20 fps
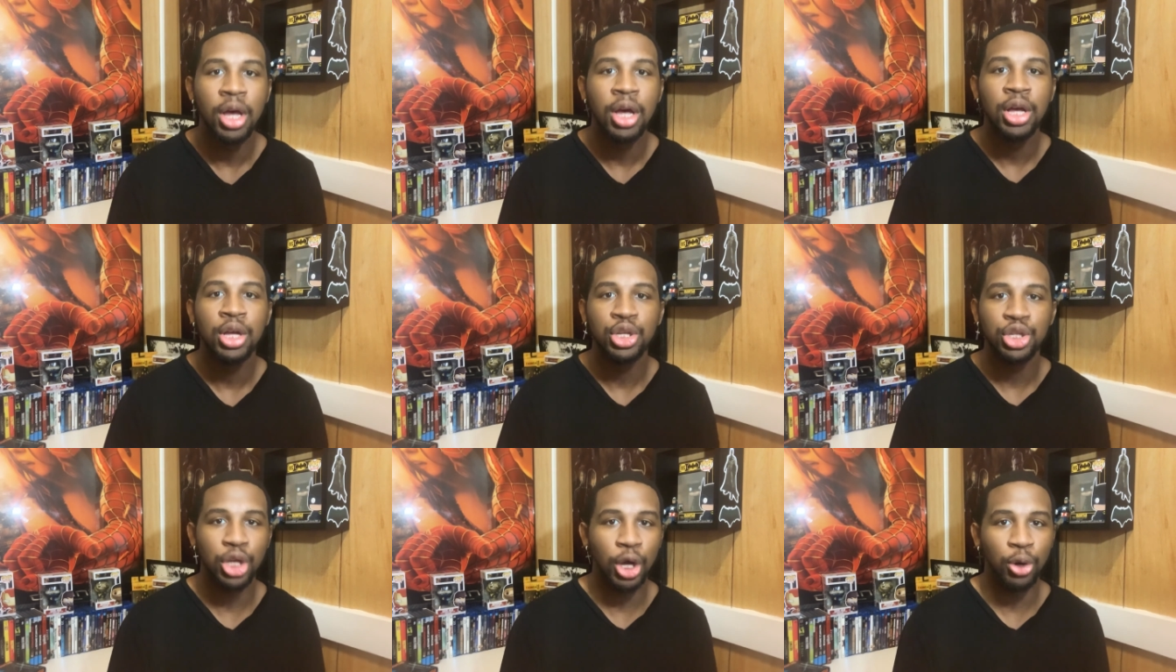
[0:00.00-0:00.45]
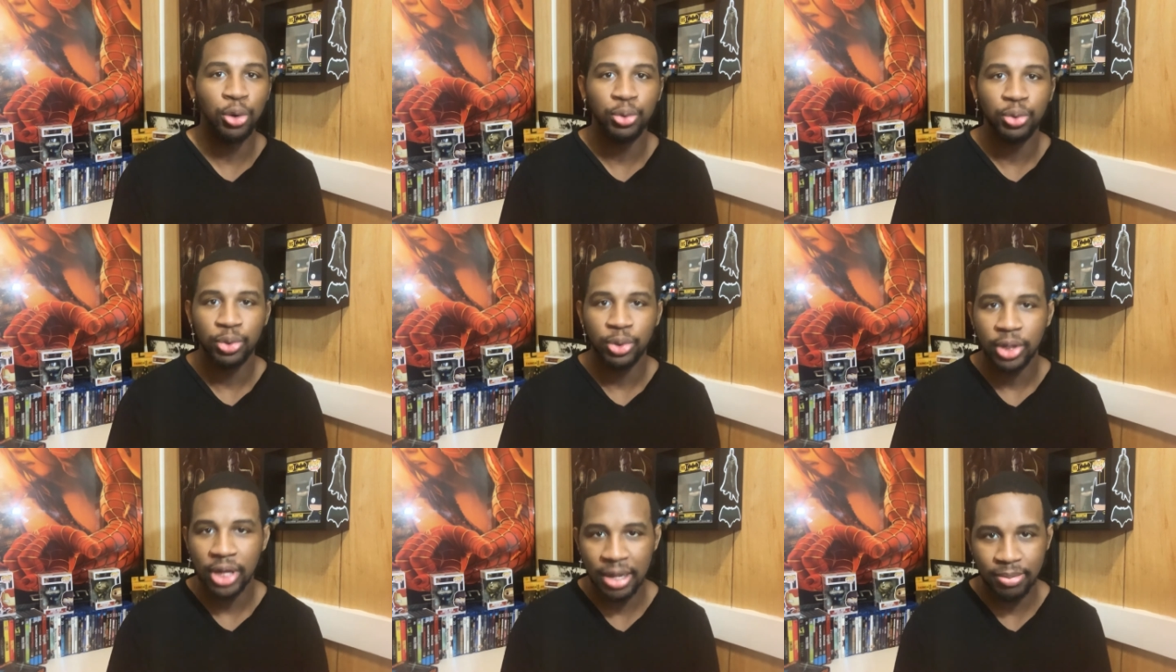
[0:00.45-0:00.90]
So
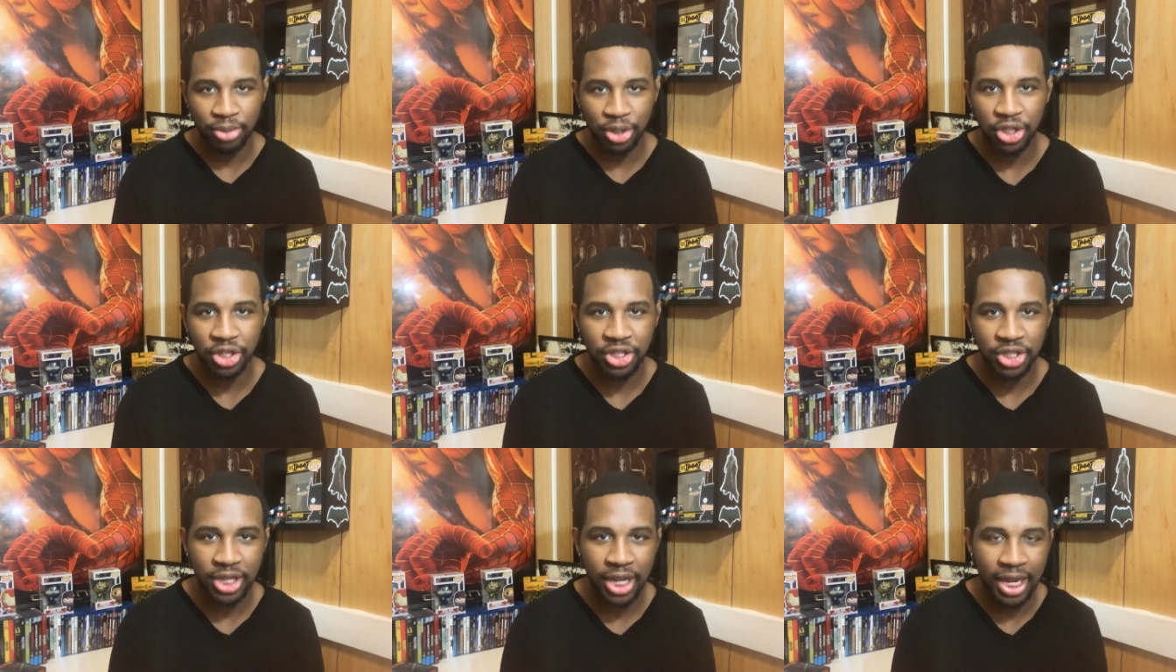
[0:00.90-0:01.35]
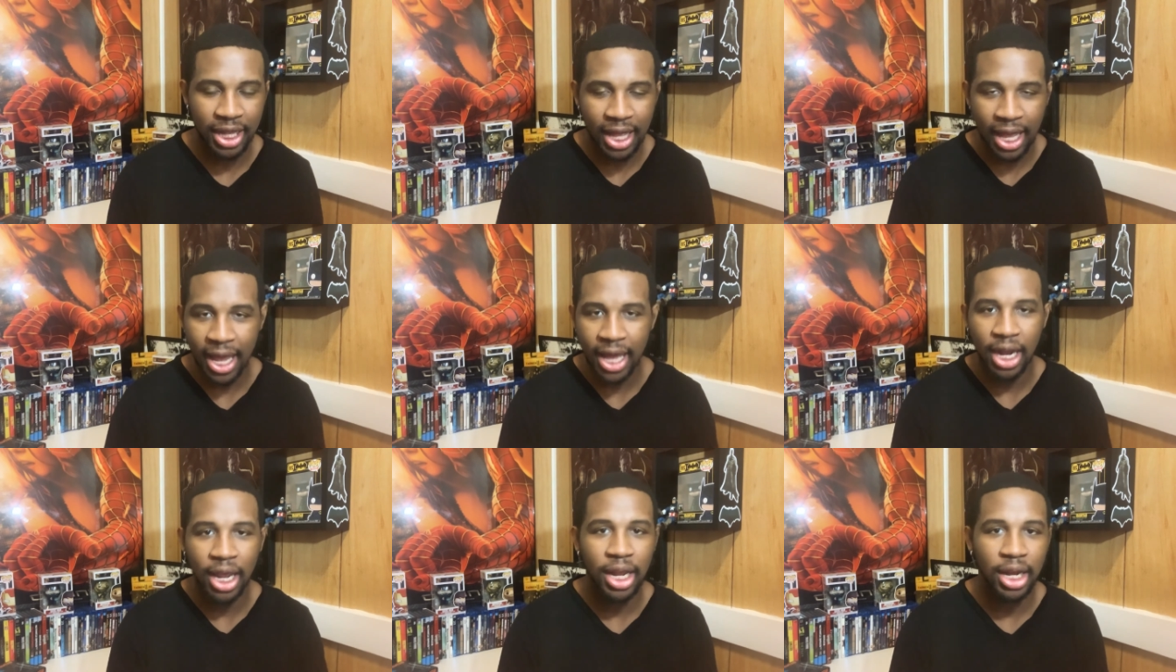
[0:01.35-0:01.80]
I'm just say
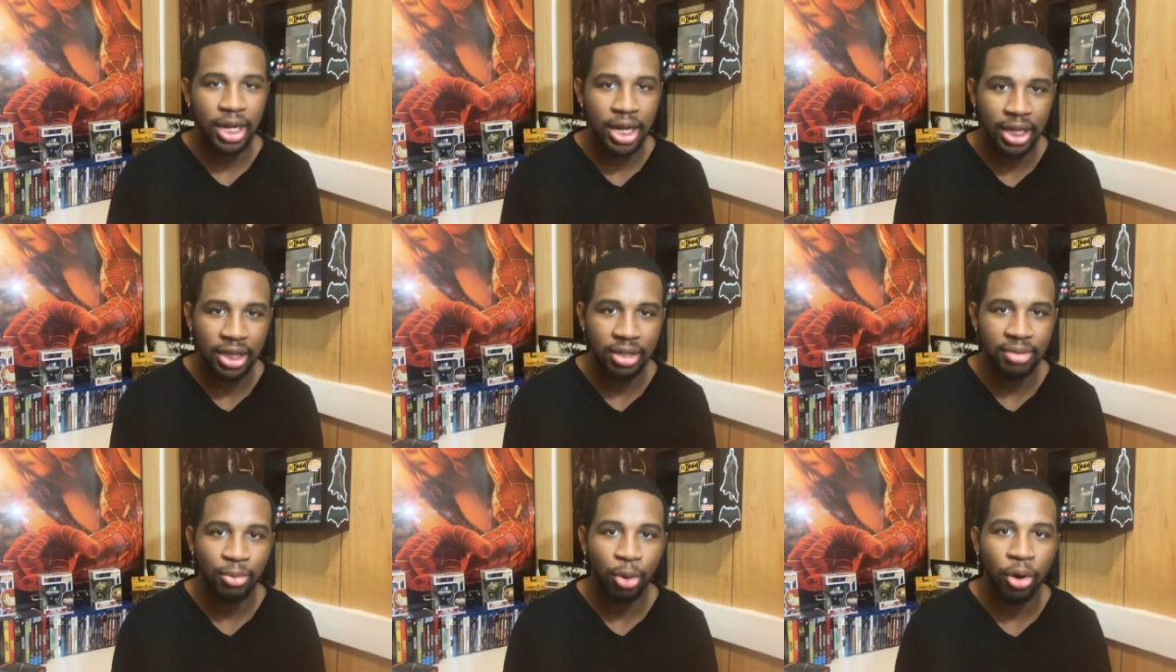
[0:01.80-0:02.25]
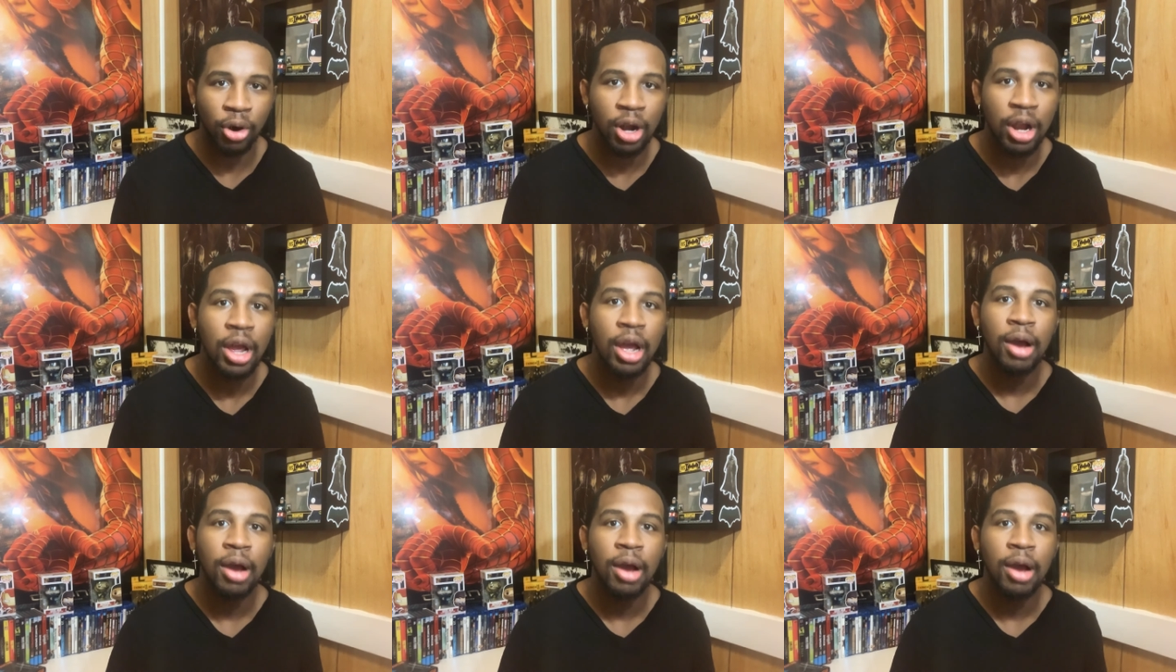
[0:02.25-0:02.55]
that and nothing more.